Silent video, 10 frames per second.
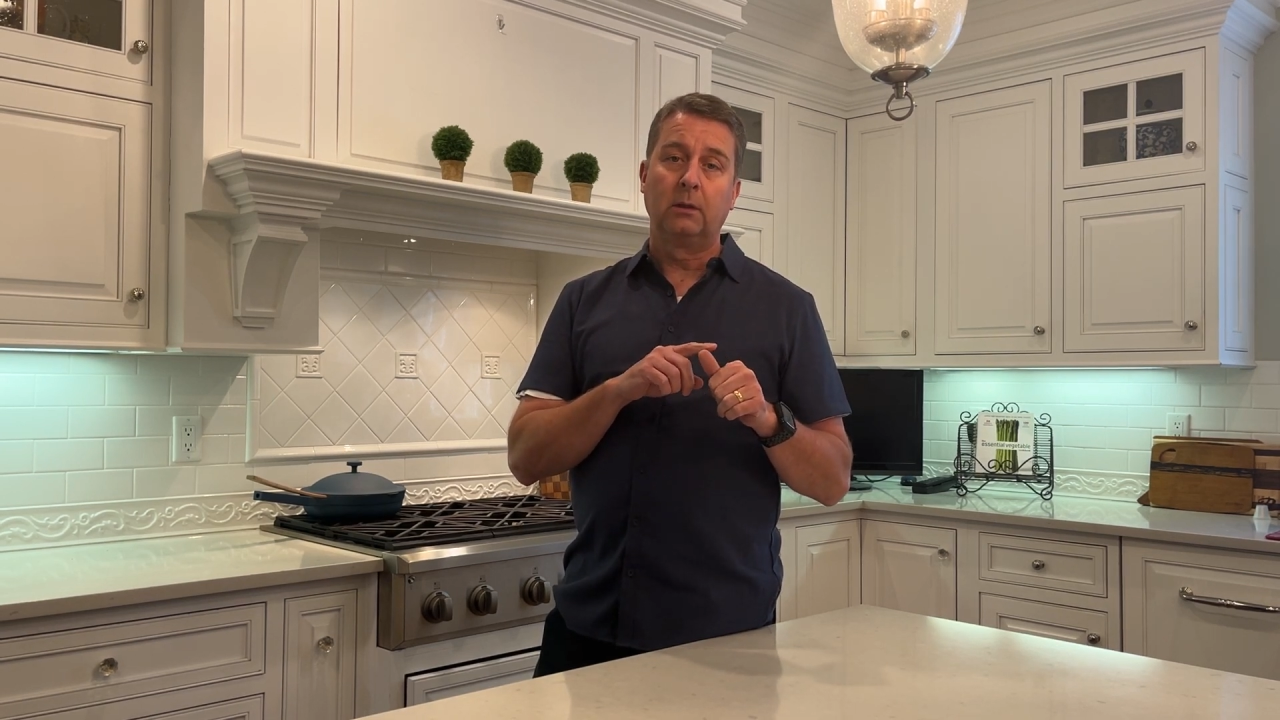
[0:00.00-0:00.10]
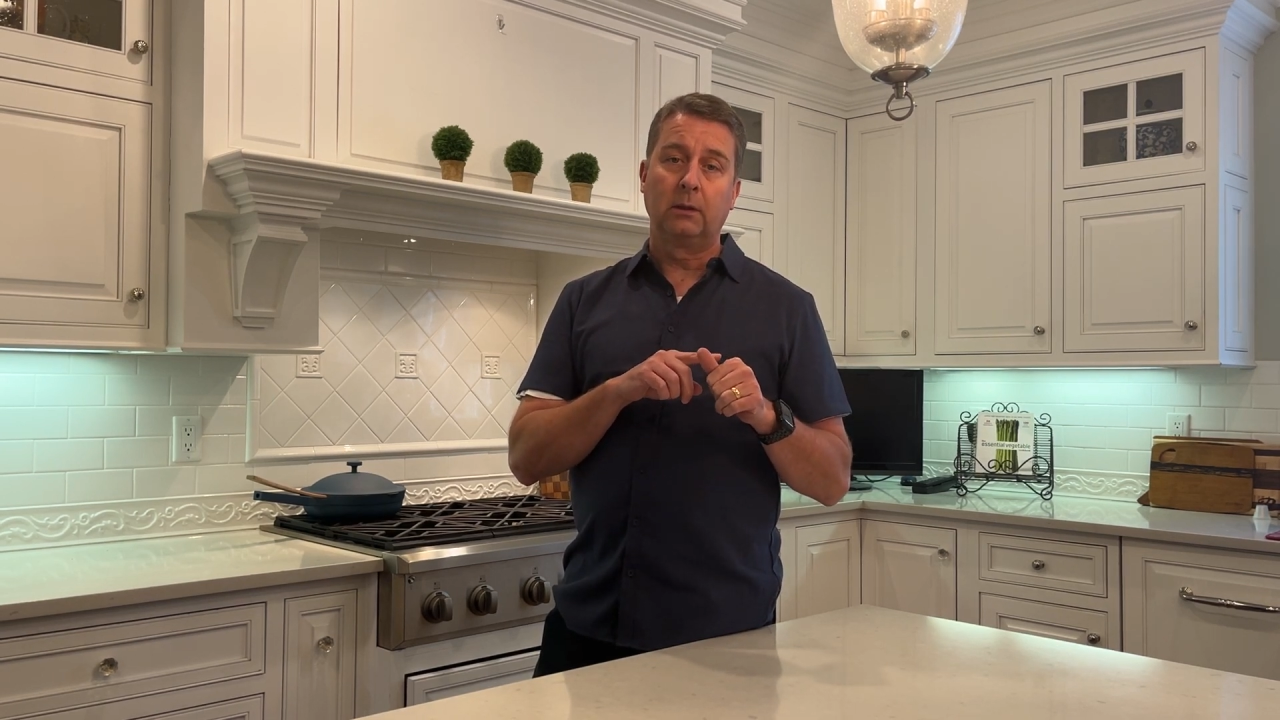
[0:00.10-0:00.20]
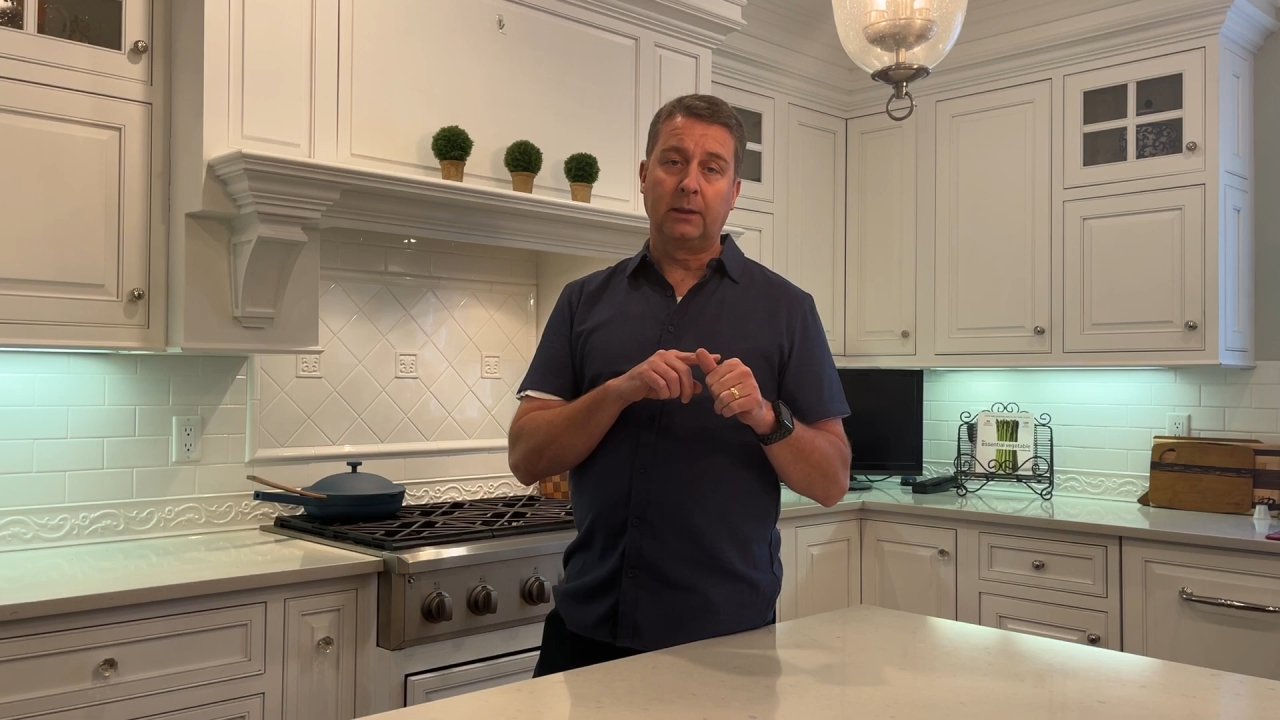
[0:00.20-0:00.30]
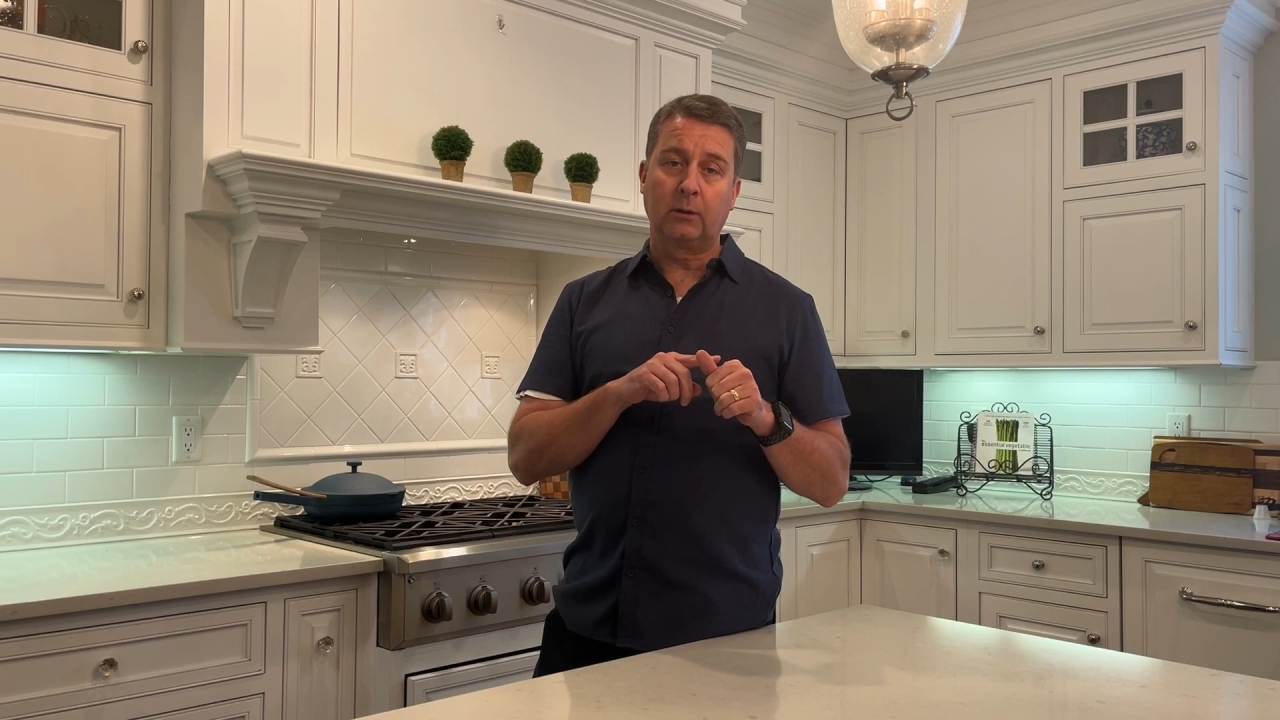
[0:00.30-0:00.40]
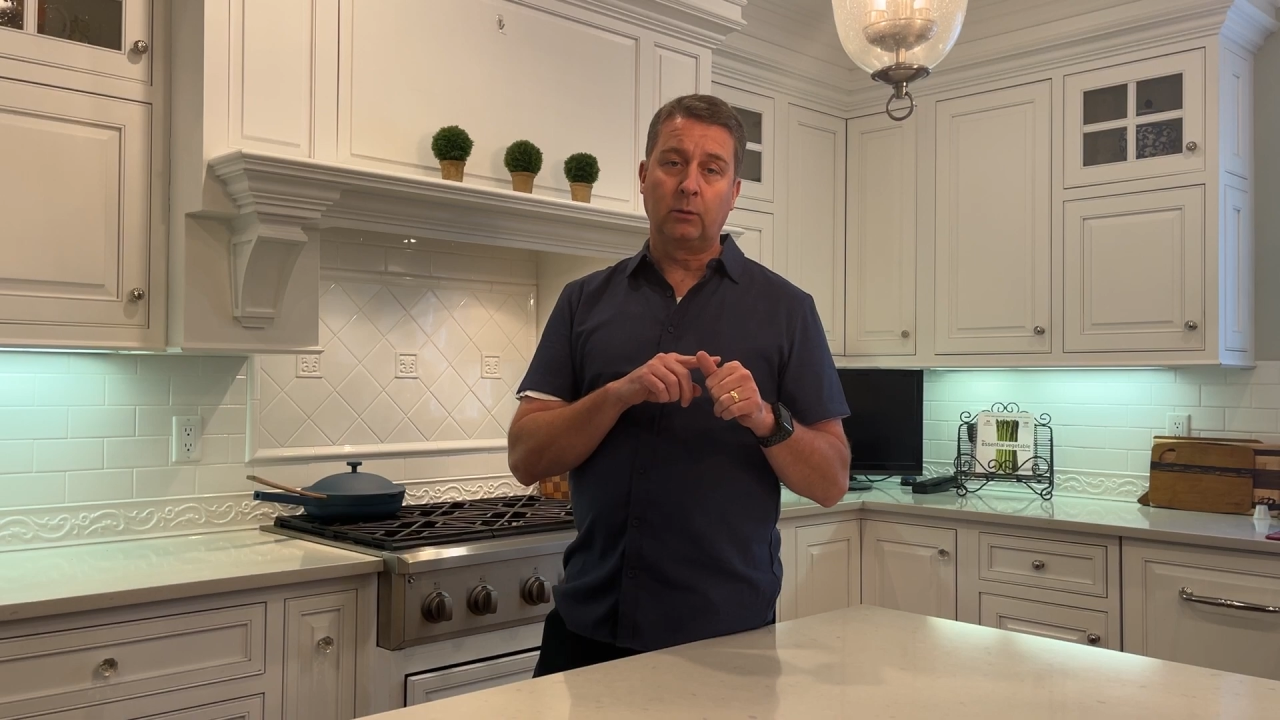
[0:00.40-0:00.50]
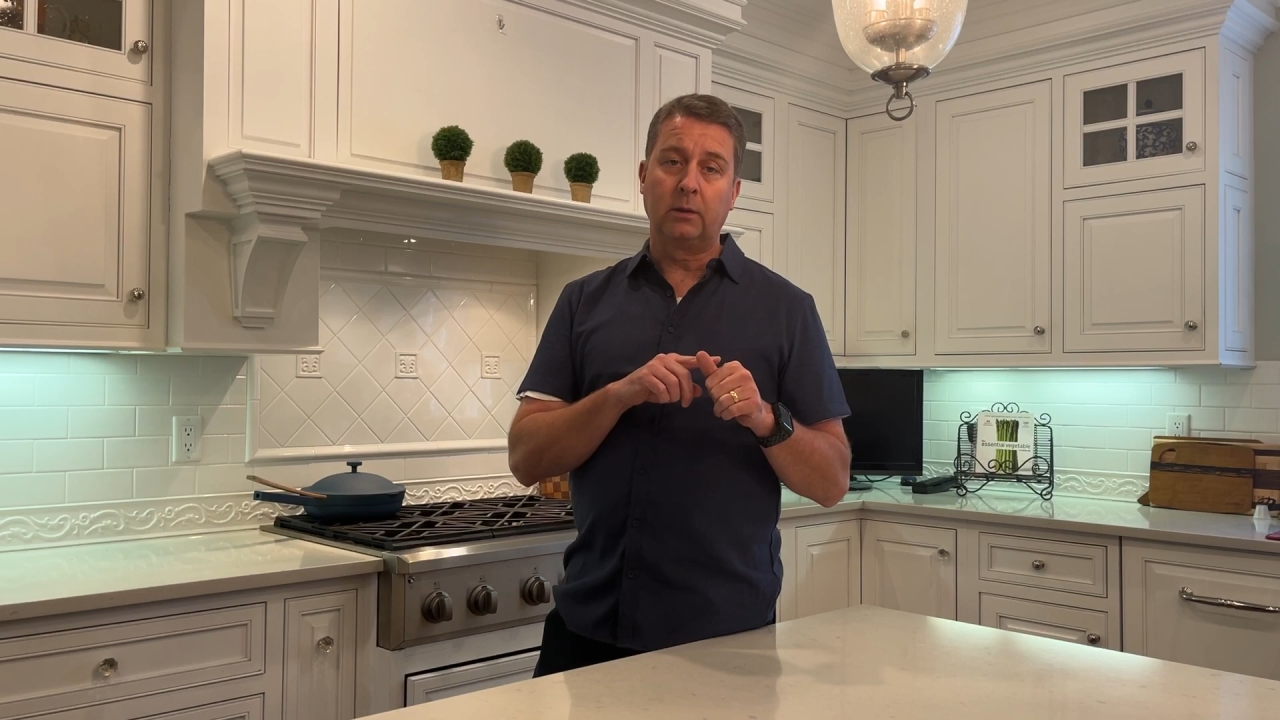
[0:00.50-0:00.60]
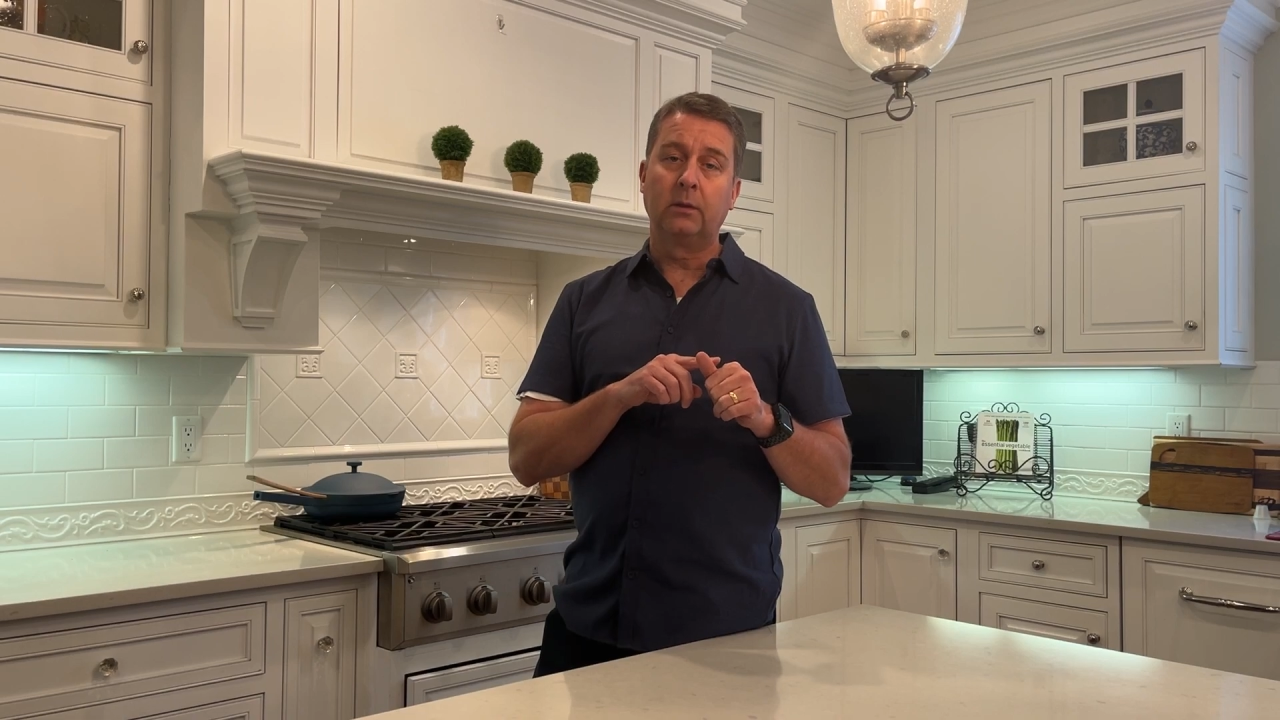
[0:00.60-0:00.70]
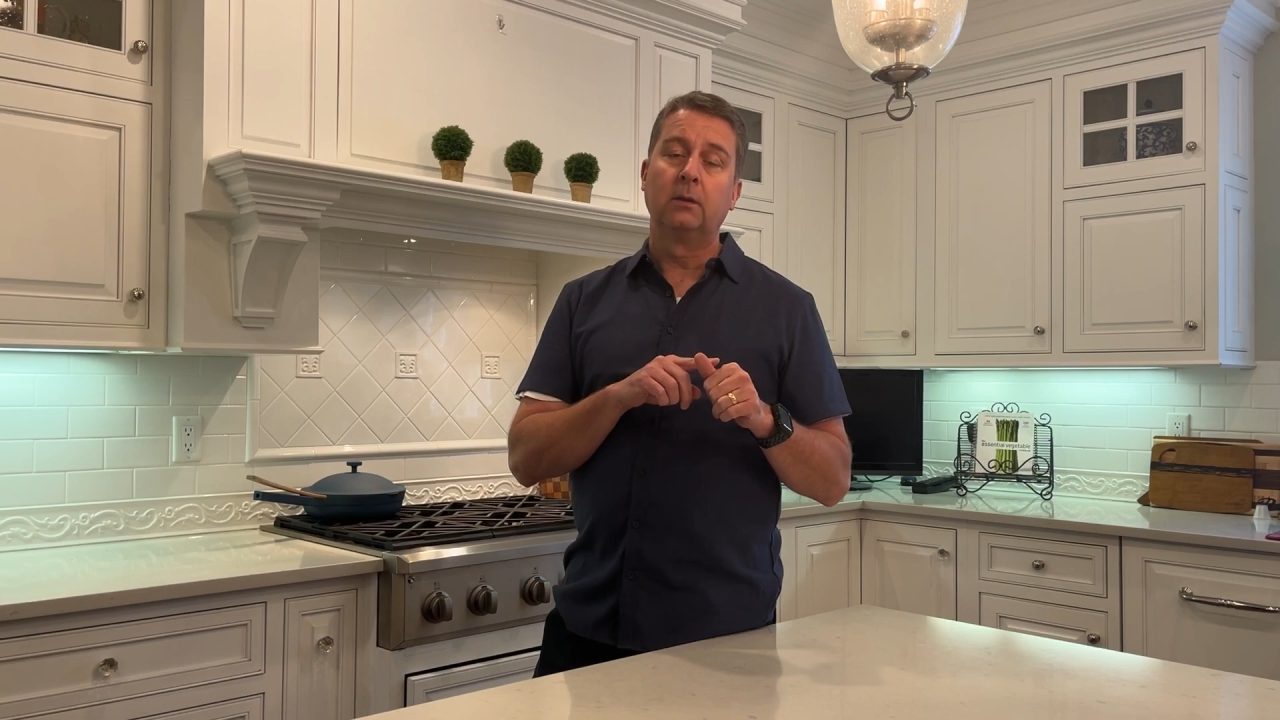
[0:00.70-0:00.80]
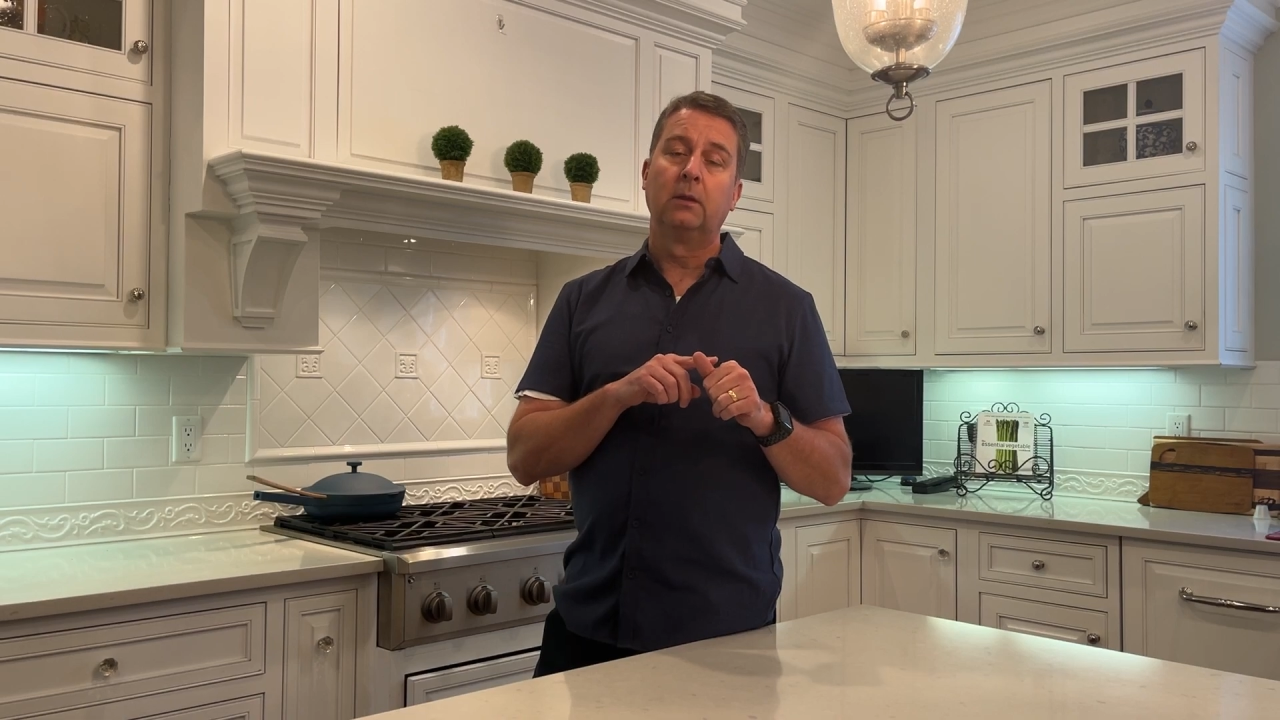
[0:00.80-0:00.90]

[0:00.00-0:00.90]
liquid